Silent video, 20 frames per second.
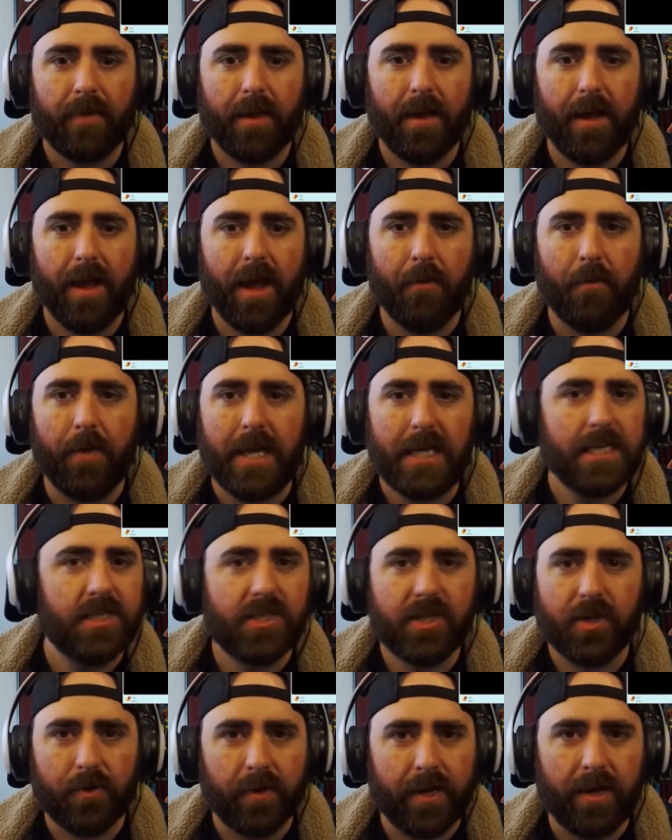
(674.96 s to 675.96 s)
And we
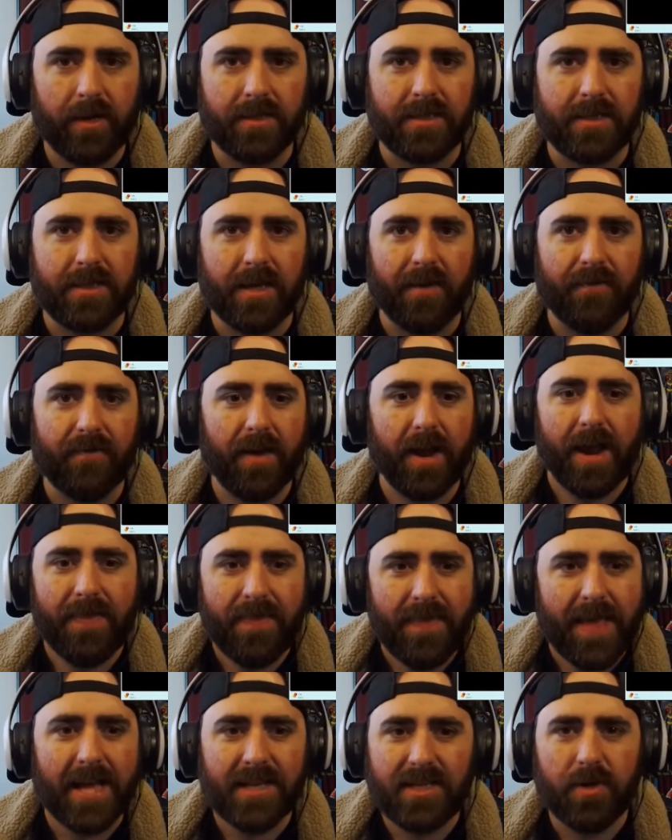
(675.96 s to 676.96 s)
disagree on stuff, and
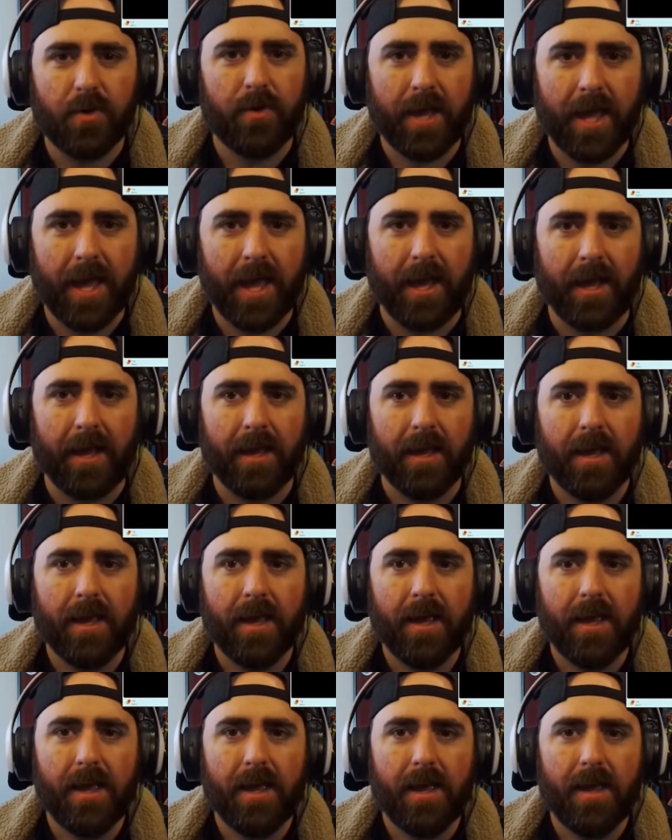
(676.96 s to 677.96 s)
that's okay.
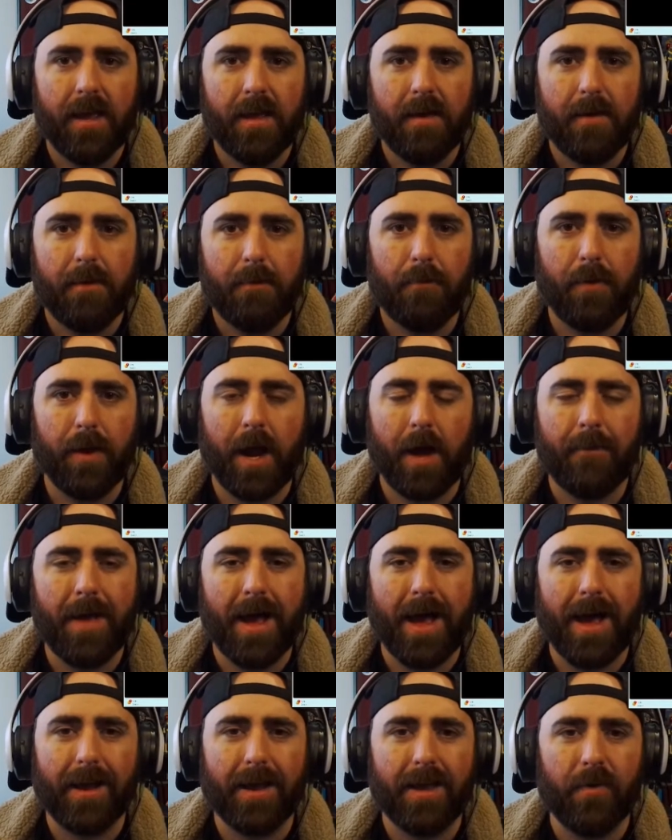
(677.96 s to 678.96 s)
But I'm
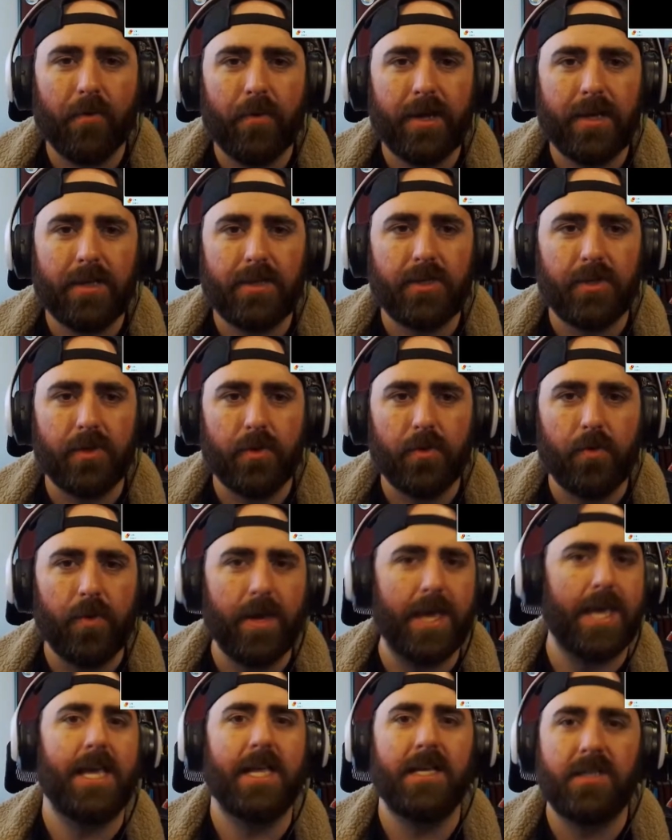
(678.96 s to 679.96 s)
not going to
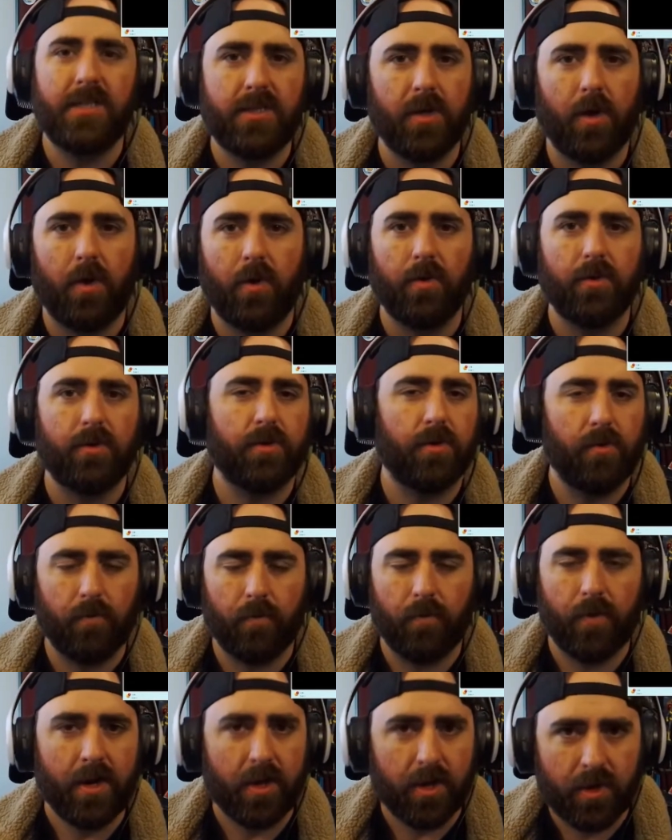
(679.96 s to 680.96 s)
insult,
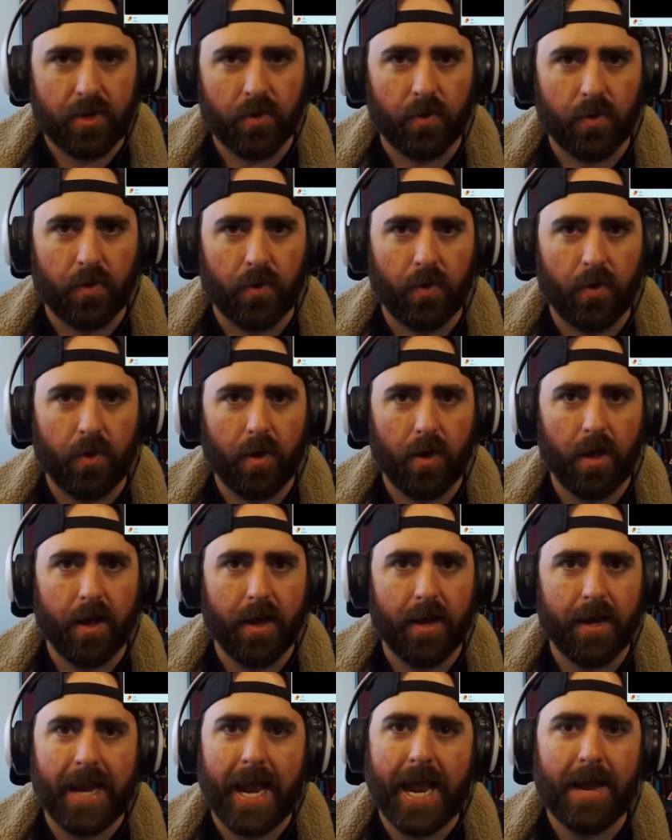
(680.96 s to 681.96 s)
ridicule,
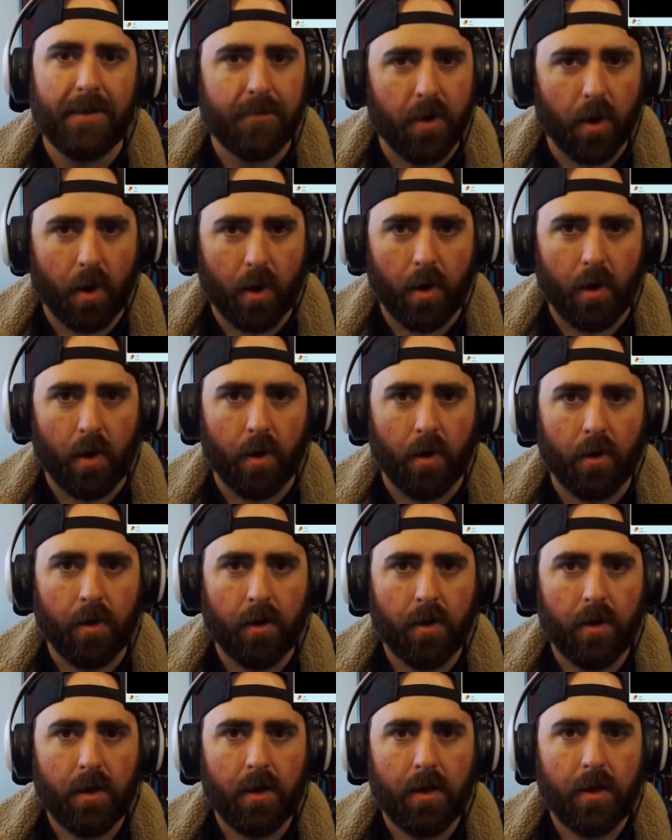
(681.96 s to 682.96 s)
name call
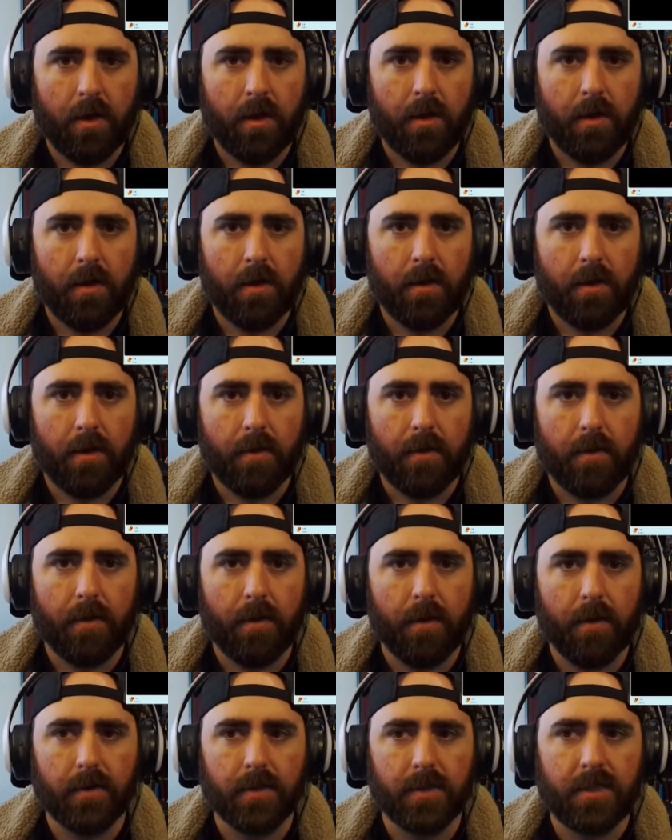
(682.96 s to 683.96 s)

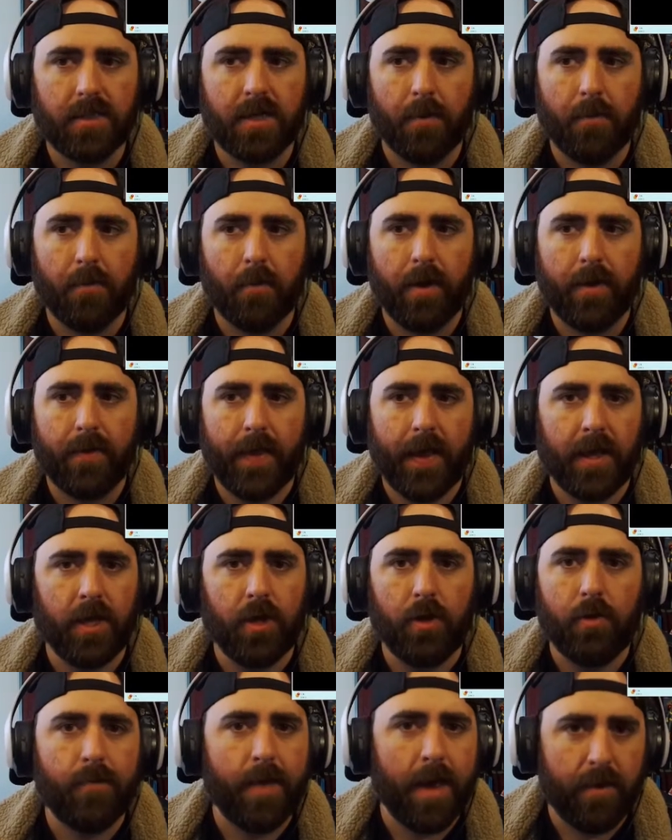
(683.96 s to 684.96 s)
someone that
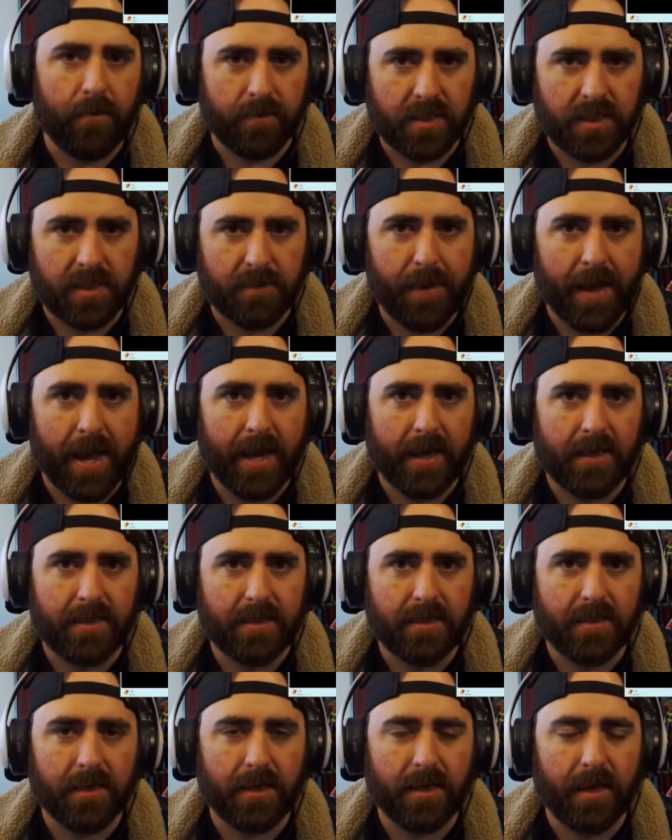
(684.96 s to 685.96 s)
you may
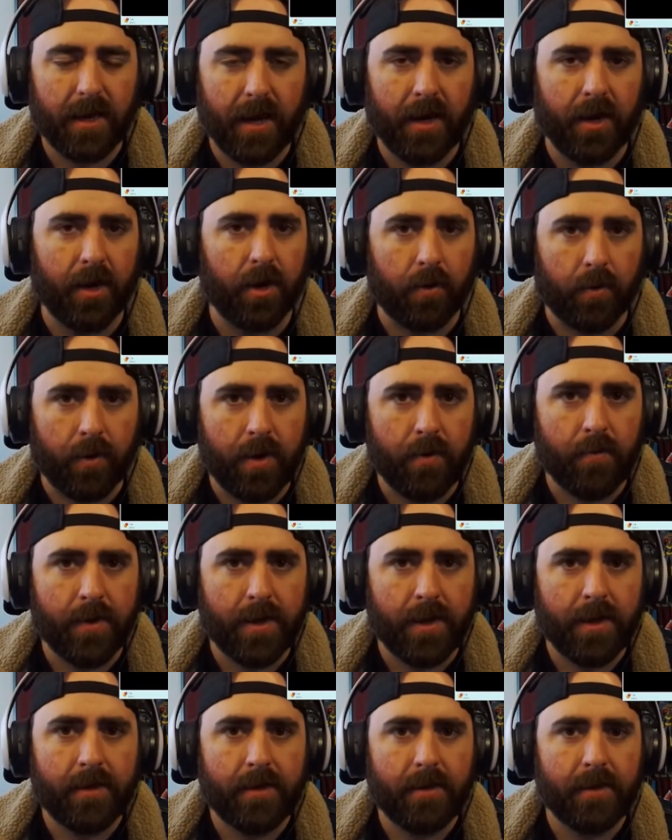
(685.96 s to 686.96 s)
respect and agree
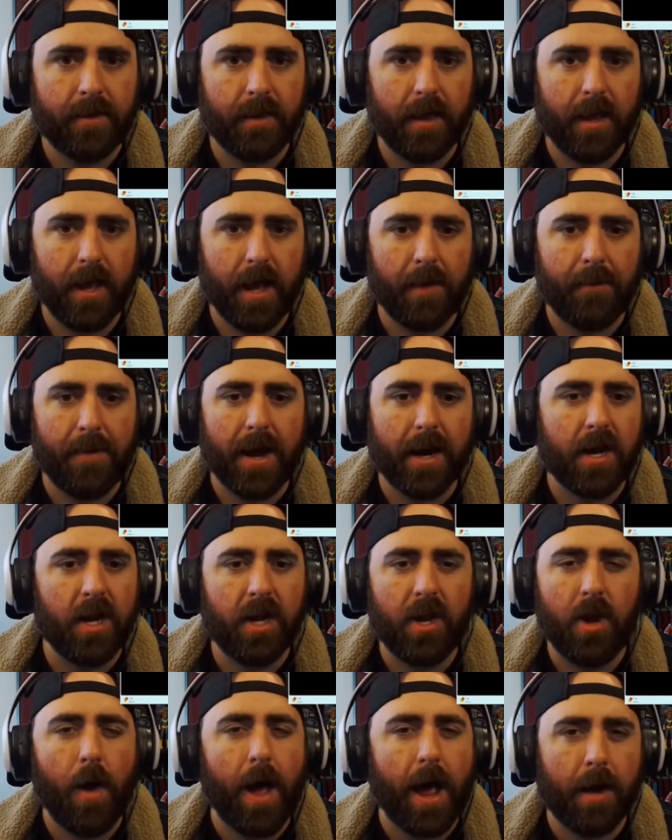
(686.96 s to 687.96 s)
with. I'm not going
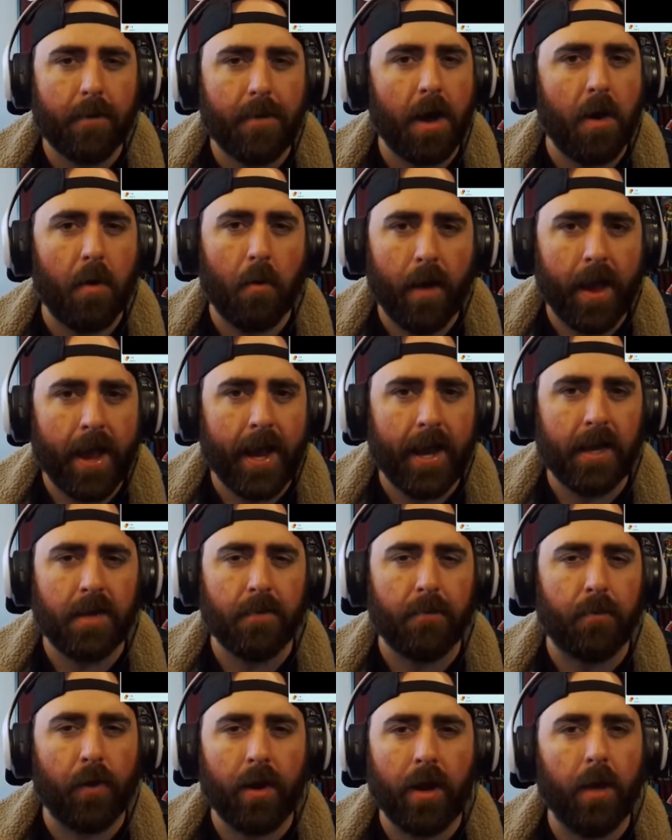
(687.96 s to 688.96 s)
to go out of my way to
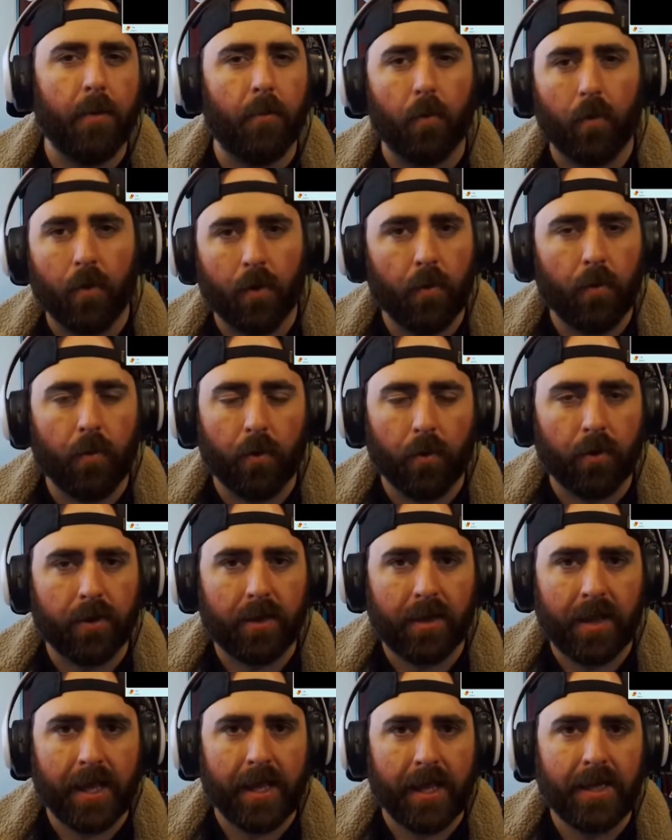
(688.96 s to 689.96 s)
bring up real world
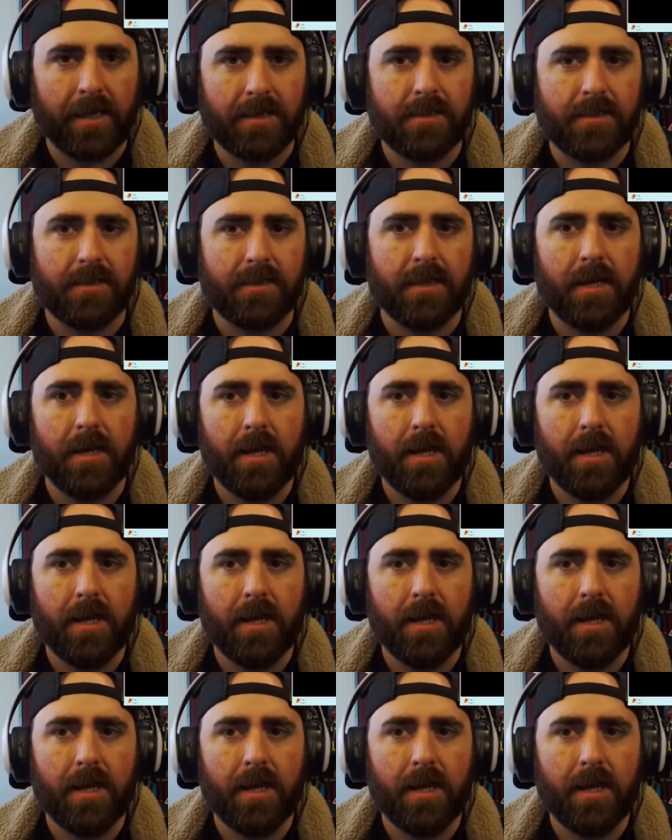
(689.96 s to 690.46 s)
things